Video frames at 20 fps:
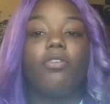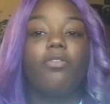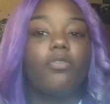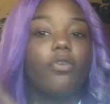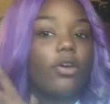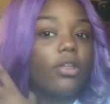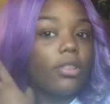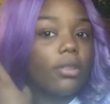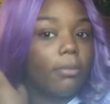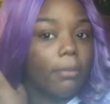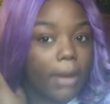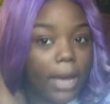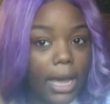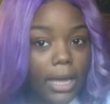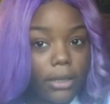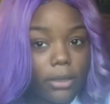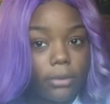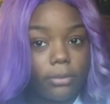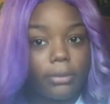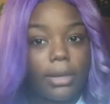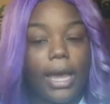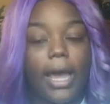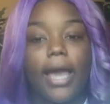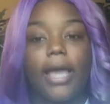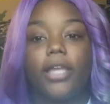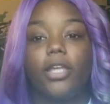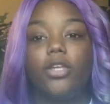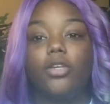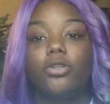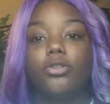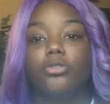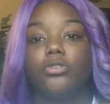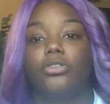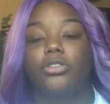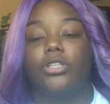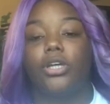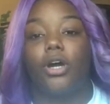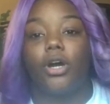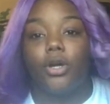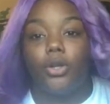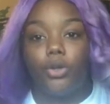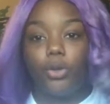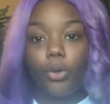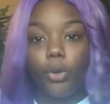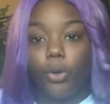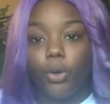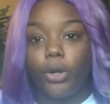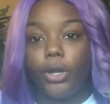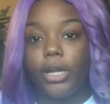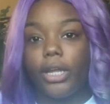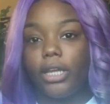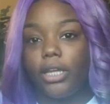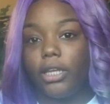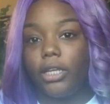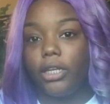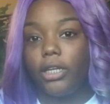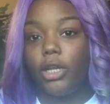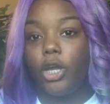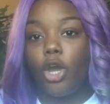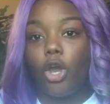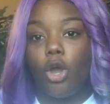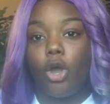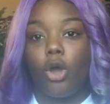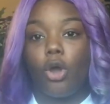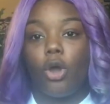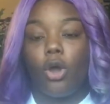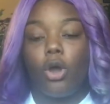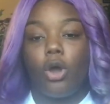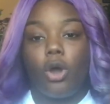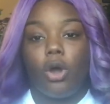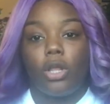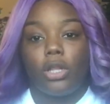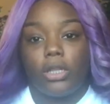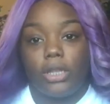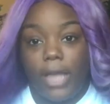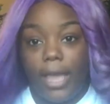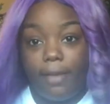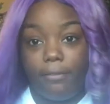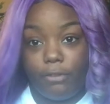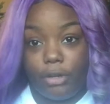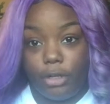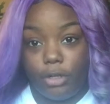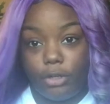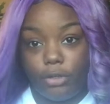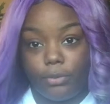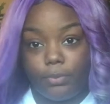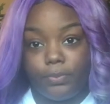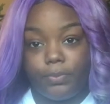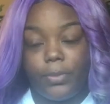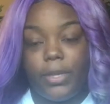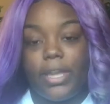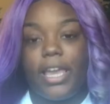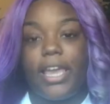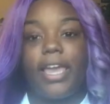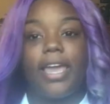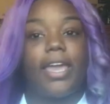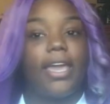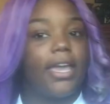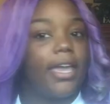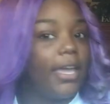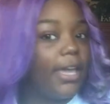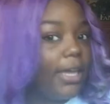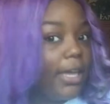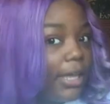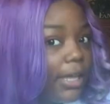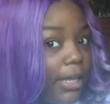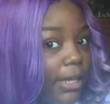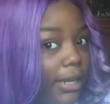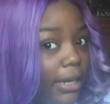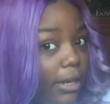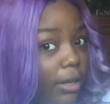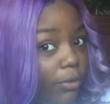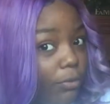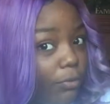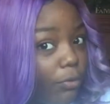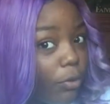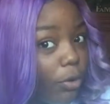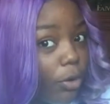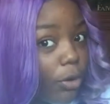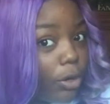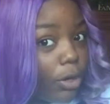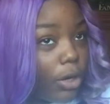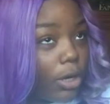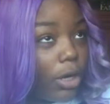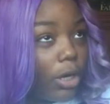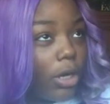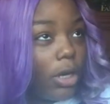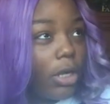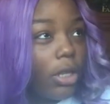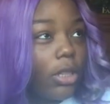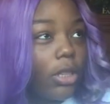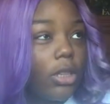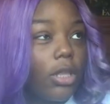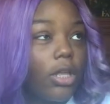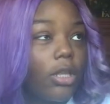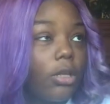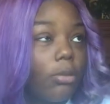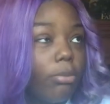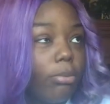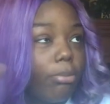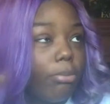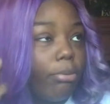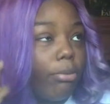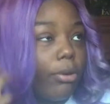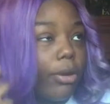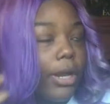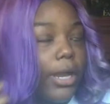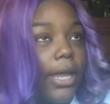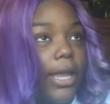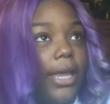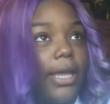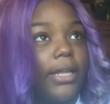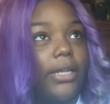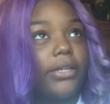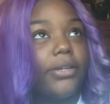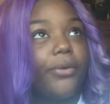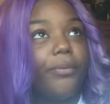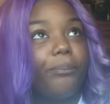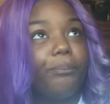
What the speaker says: For the bottom, I used the Adore in lavender, and for the other brand,